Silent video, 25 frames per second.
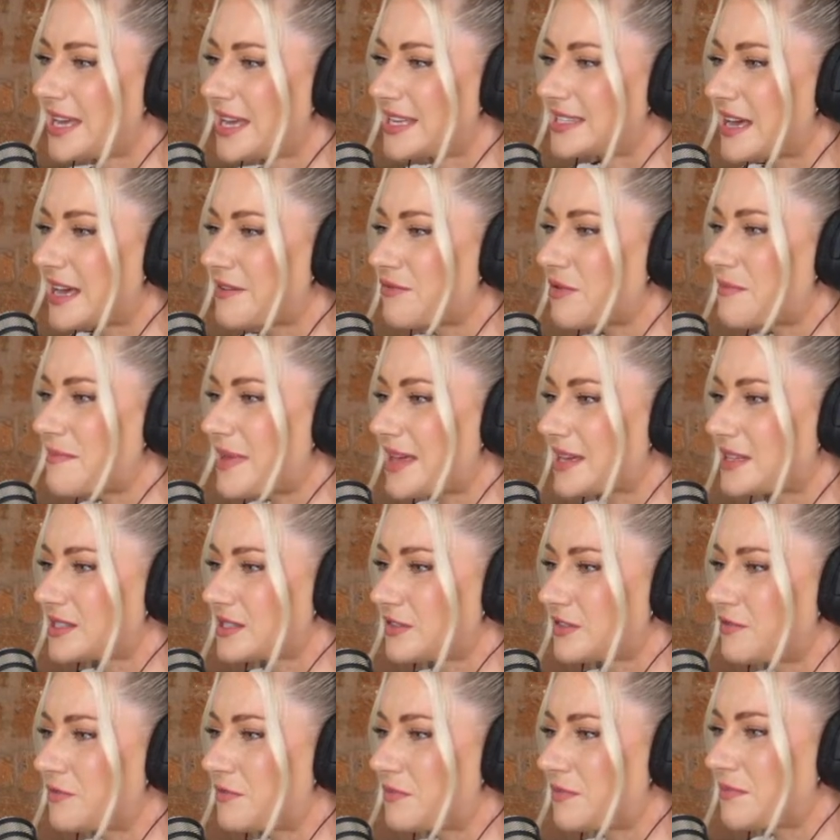is there a
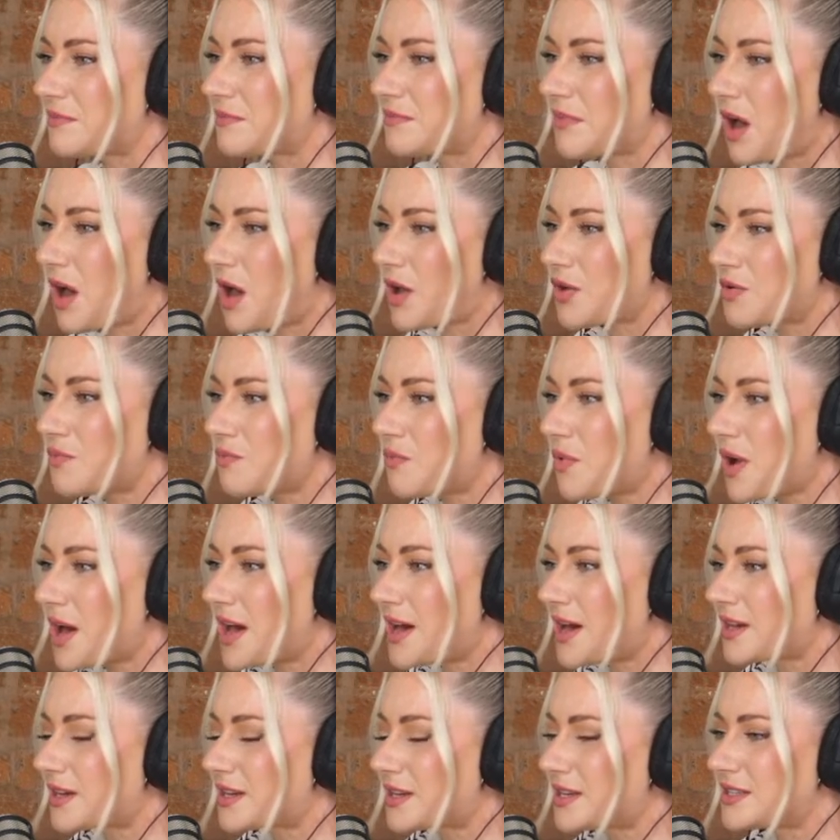mix of home
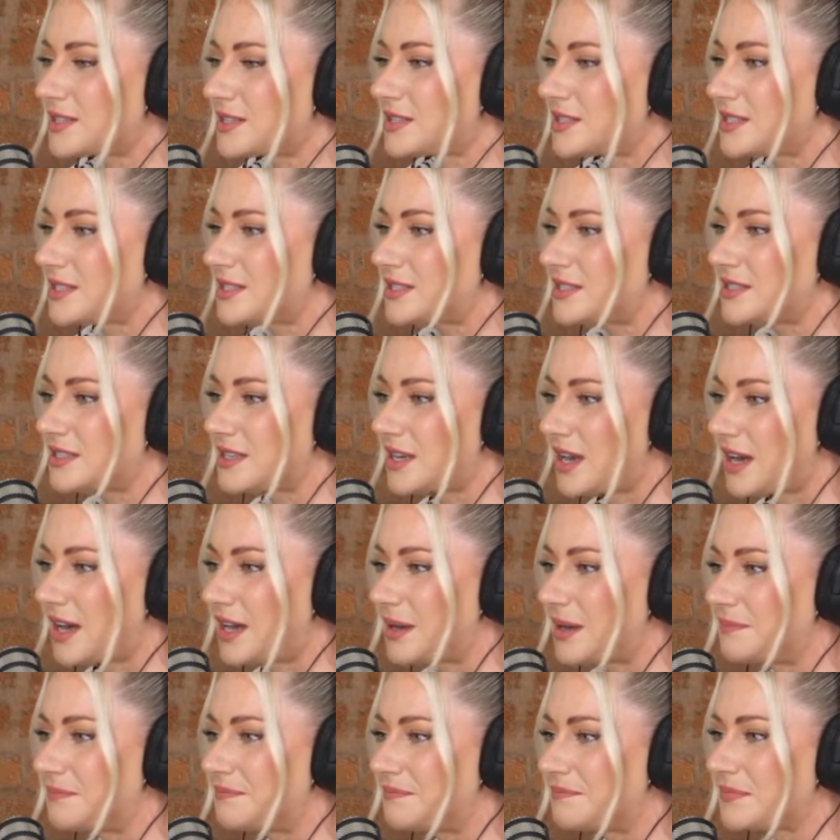workers and
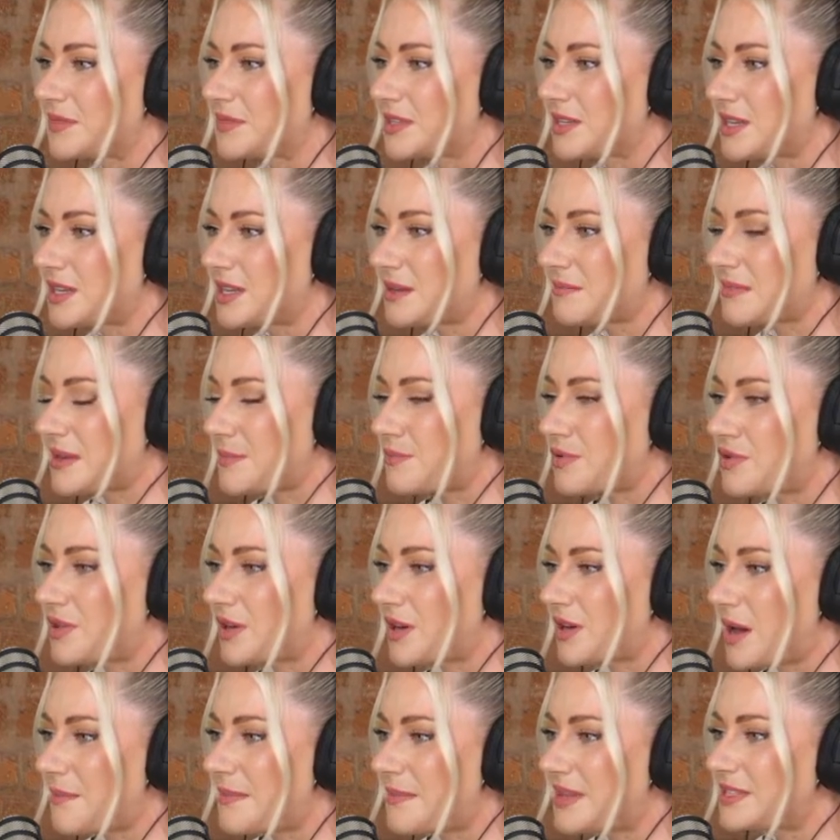people
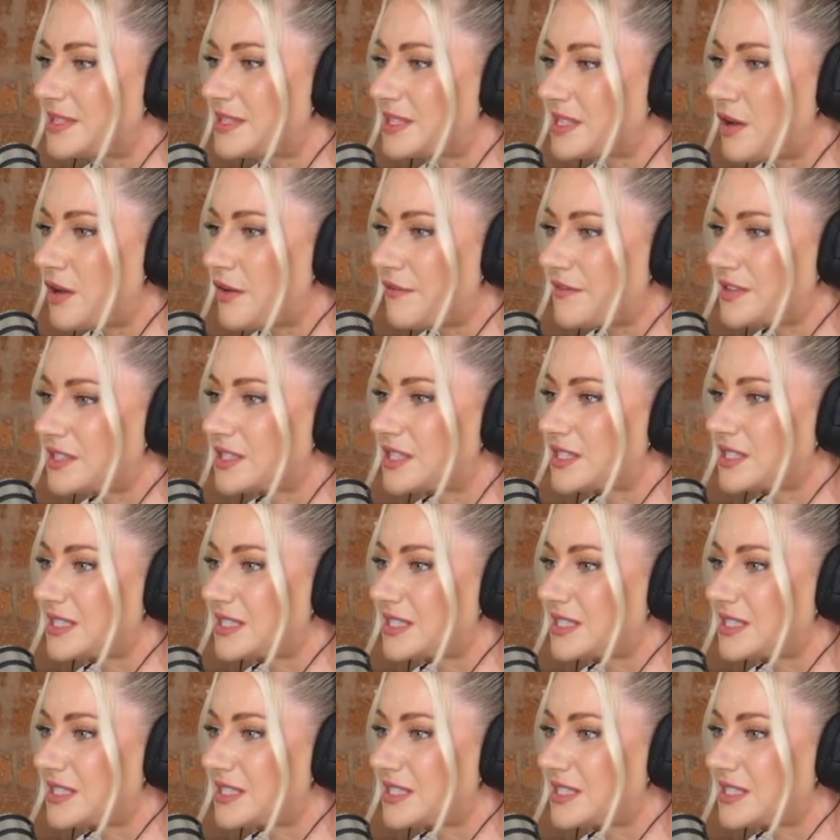that come into the office?